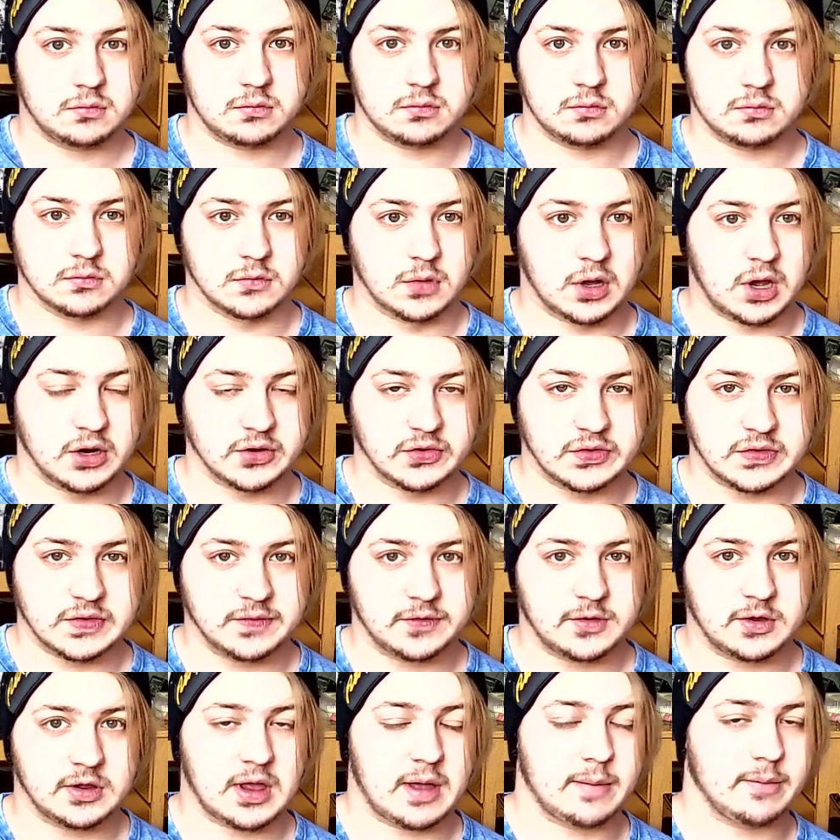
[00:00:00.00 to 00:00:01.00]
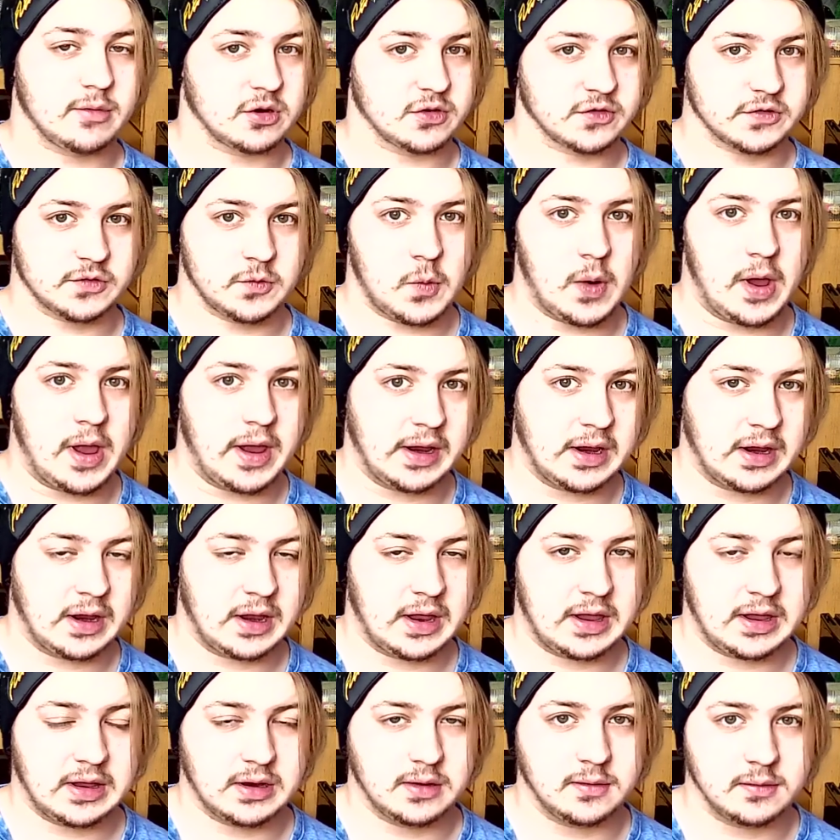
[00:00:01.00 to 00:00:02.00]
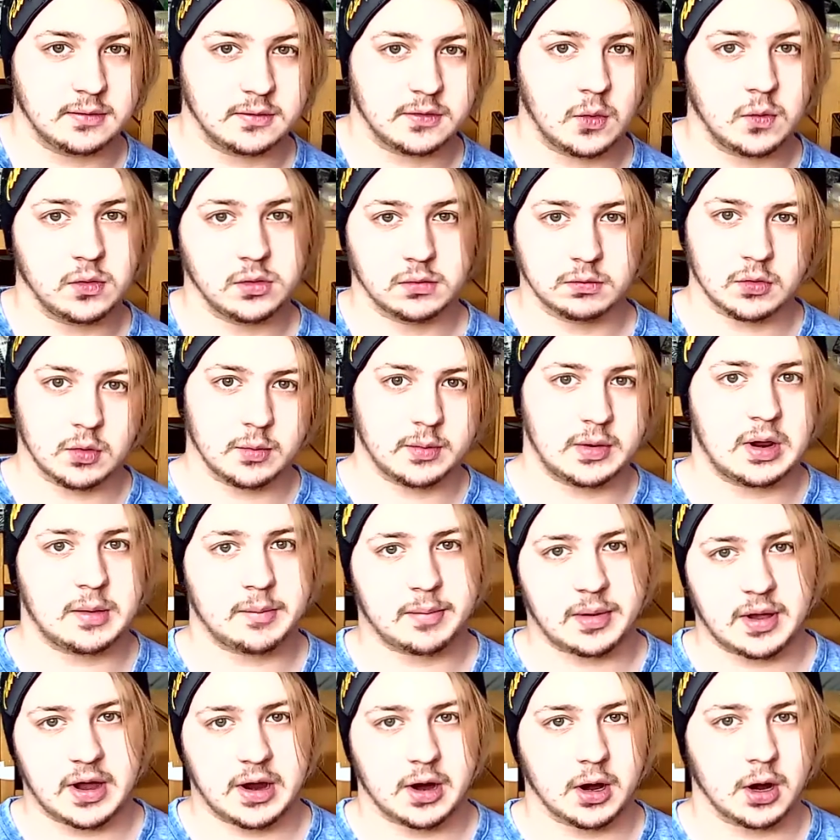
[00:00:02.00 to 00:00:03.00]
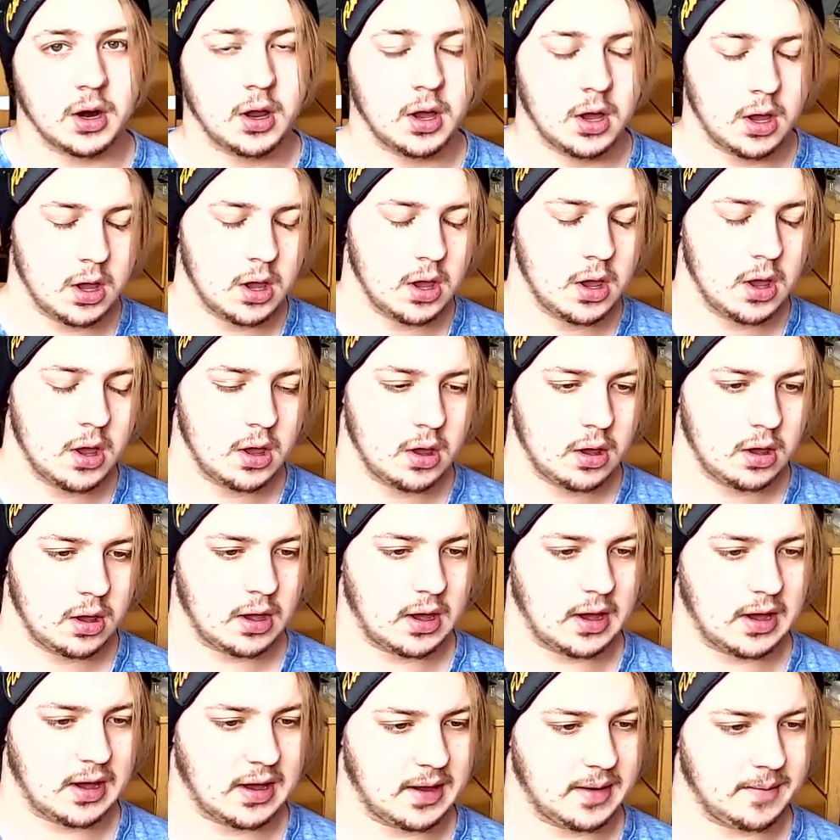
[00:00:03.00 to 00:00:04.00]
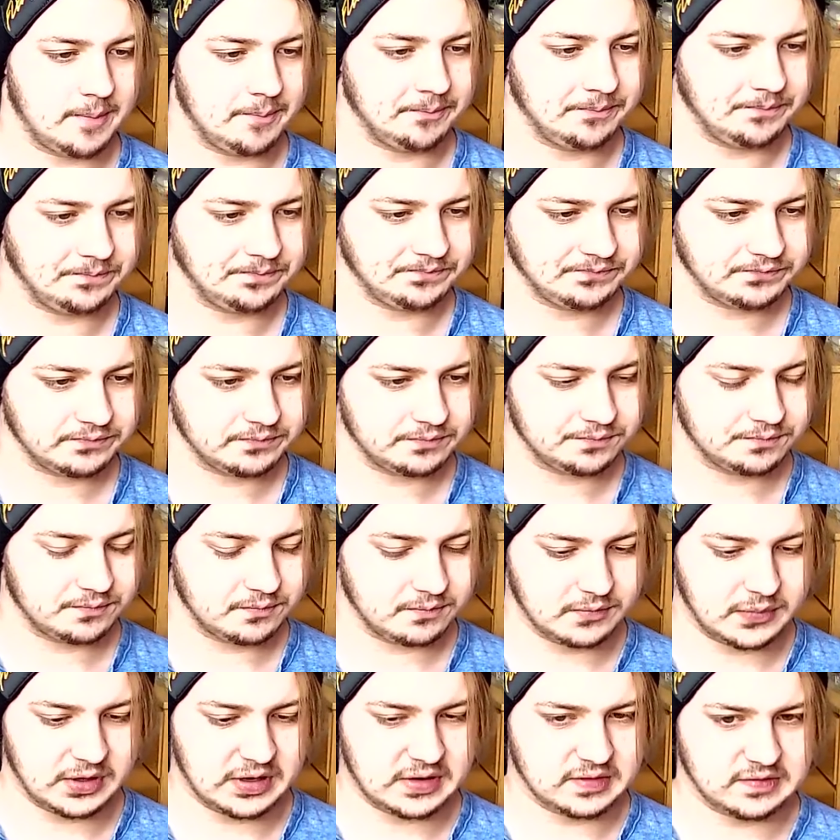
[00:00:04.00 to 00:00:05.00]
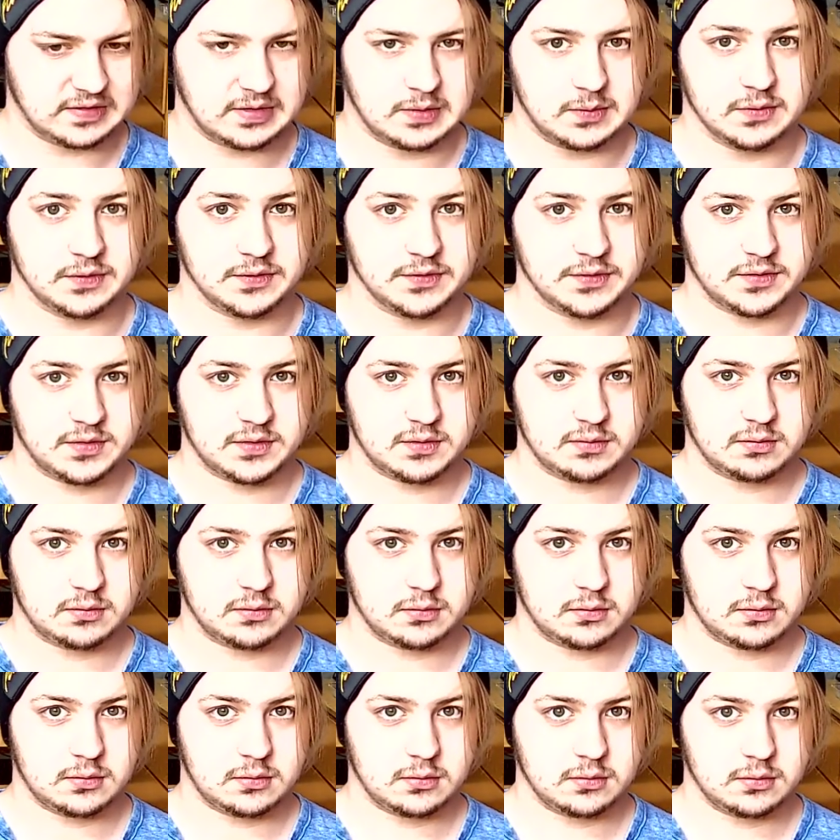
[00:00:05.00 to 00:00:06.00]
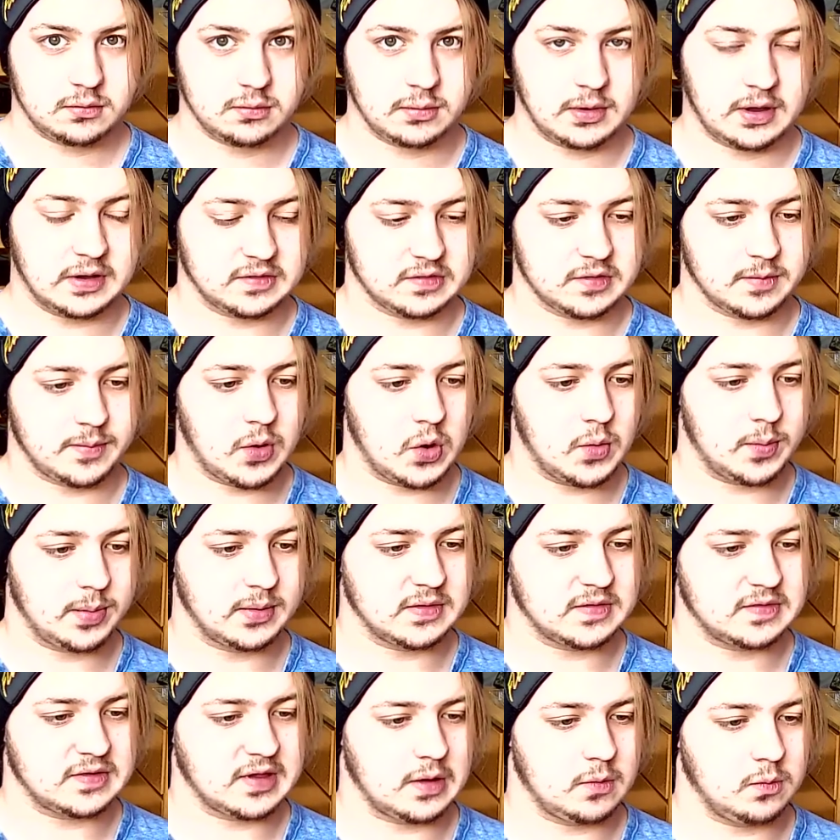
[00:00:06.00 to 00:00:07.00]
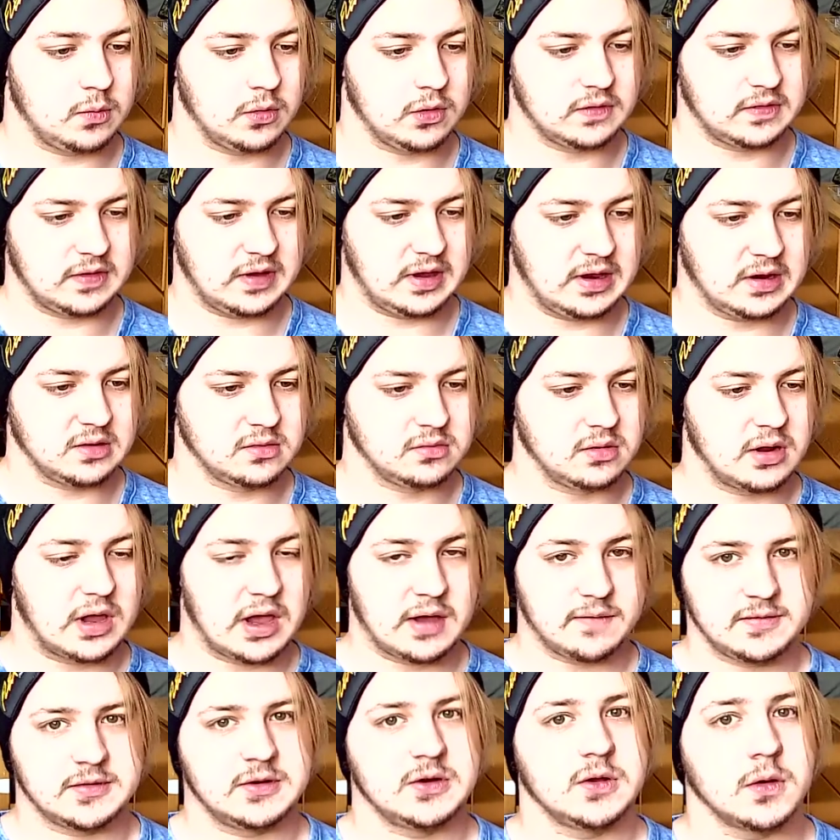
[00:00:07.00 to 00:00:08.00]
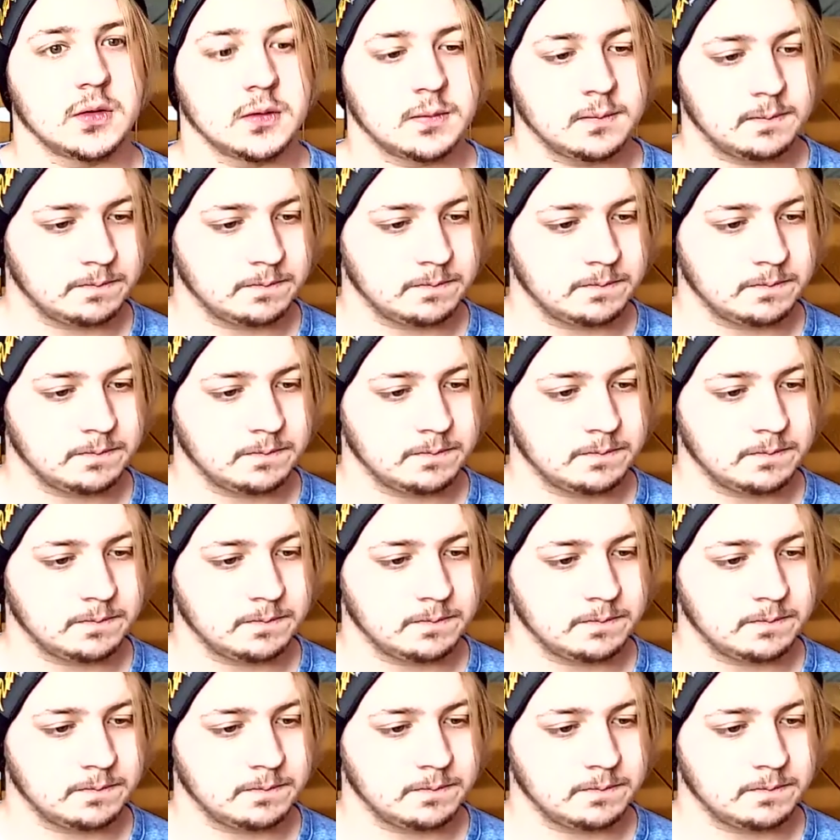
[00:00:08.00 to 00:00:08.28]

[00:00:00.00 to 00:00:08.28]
hundreds of kilometers away in the Holy Roman Empire, um, because he was, because the Pope instead was in Avignon.